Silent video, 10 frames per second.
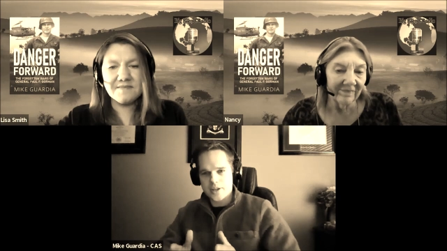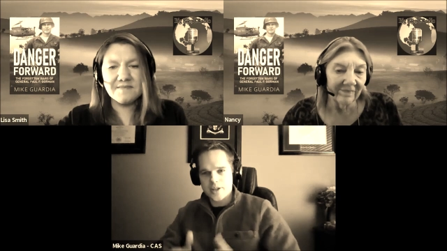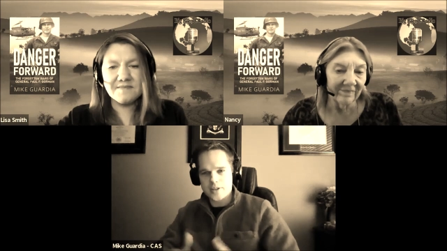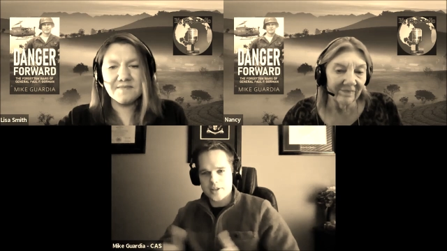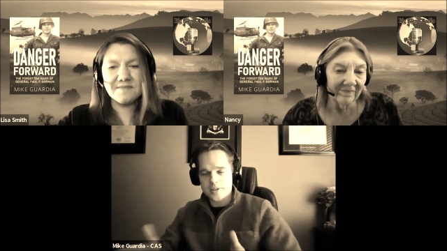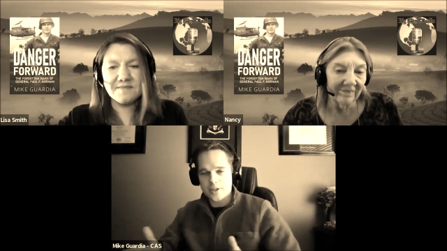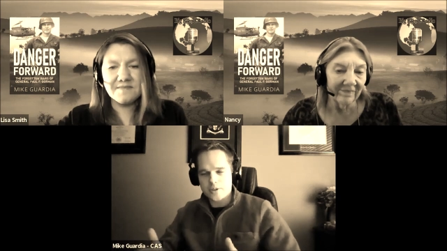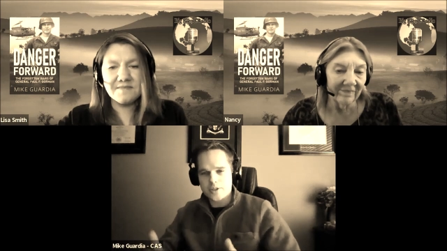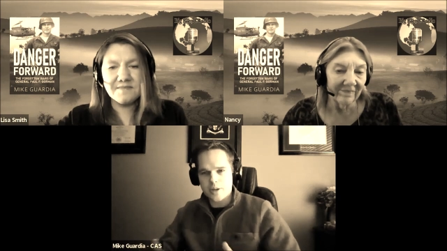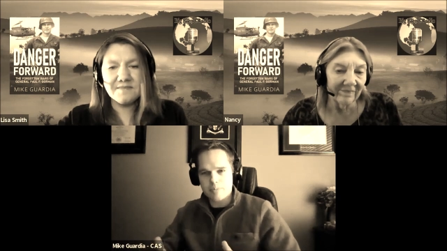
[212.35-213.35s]
Speaker 1: in, in the
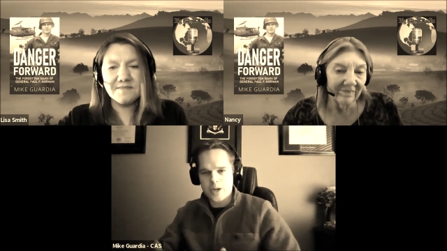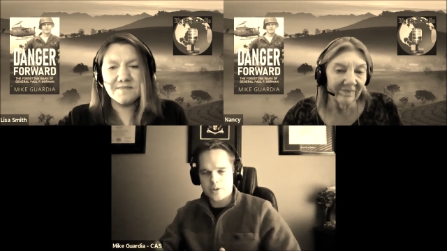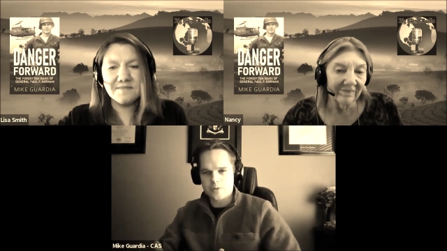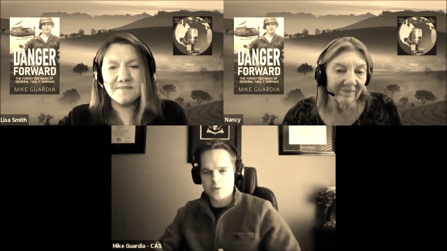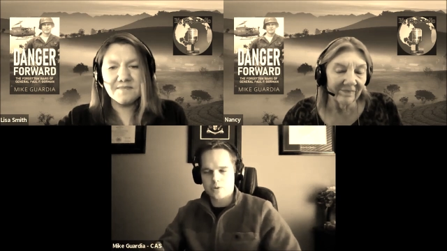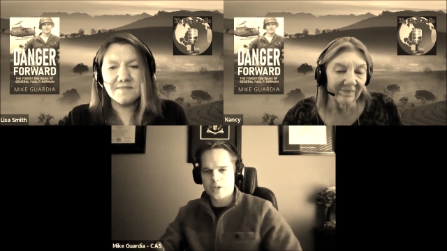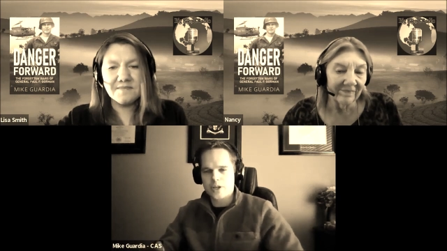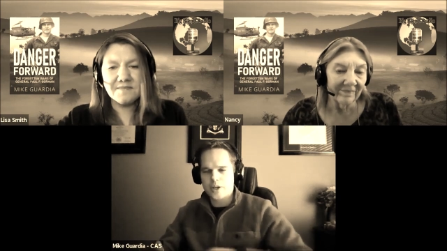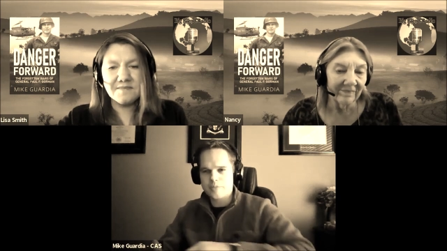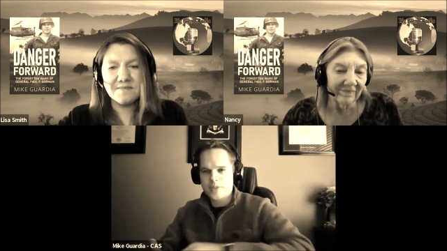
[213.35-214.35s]
hilltop battles of Korea.